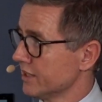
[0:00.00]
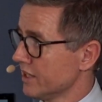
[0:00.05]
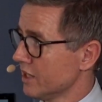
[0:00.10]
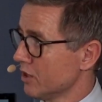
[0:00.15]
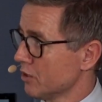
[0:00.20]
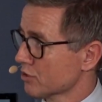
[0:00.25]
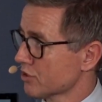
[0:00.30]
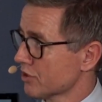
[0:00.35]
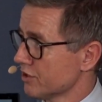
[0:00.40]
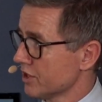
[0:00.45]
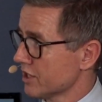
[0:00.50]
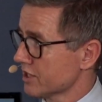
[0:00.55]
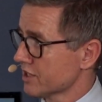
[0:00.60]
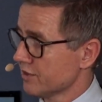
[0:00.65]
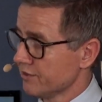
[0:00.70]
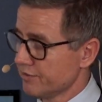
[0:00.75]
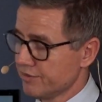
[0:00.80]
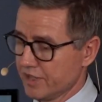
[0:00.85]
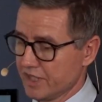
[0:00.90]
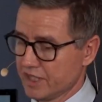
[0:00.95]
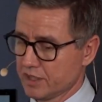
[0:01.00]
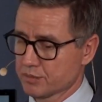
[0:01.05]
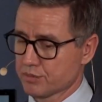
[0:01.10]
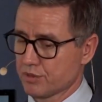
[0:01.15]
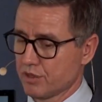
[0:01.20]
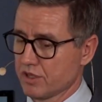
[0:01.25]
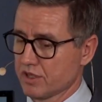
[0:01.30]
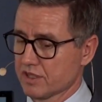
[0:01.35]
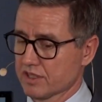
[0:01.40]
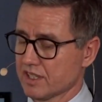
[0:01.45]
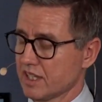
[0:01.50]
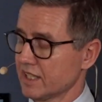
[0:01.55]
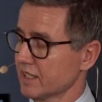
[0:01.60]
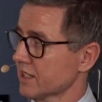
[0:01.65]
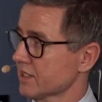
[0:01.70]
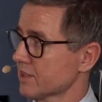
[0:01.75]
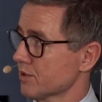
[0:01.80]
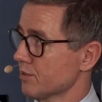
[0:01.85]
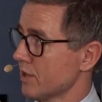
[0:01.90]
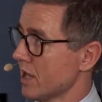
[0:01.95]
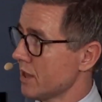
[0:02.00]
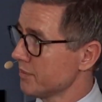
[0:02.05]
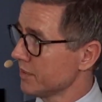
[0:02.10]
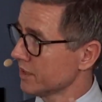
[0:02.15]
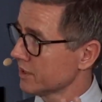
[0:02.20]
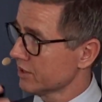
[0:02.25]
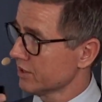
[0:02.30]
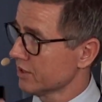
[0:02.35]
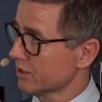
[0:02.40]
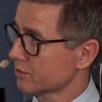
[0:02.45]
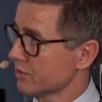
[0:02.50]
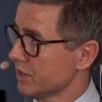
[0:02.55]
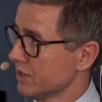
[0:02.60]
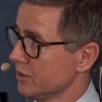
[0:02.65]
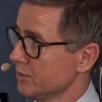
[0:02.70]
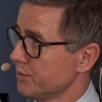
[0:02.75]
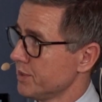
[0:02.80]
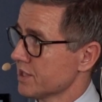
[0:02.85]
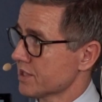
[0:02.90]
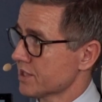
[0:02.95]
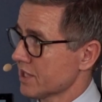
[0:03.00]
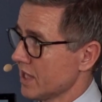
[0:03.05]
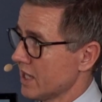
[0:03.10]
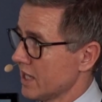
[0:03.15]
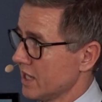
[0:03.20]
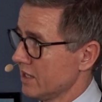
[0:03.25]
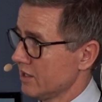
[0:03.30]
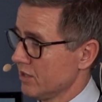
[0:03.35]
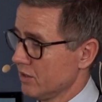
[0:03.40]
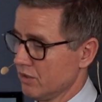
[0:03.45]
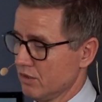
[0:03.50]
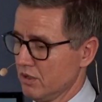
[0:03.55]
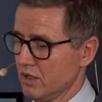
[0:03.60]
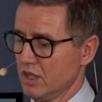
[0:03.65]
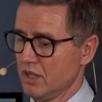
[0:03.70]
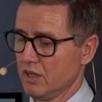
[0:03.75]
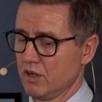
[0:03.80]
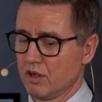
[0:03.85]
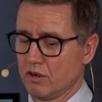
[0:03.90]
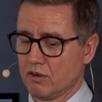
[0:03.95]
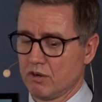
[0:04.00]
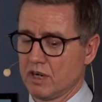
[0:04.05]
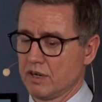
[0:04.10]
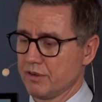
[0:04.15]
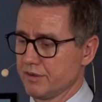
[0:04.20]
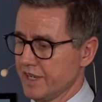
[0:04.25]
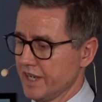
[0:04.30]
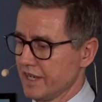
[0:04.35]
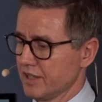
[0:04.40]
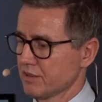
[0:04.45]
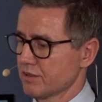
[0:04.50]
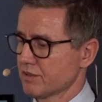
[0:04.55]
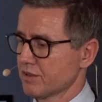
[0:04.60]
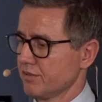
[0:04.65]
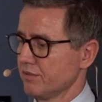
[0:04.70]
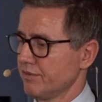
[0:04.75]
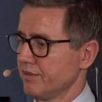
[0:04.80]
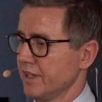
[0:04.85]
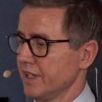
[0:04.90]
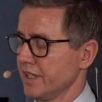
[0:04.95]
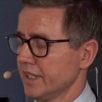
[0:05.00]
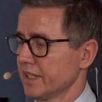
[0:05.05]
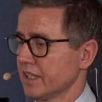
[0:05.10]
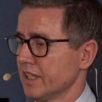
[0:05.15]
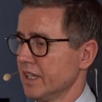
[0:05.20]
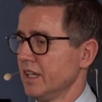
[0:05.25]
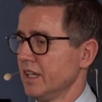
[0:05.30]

They're also not synthetic products like a ceramic on our cranial PSI or our nanosynthetic.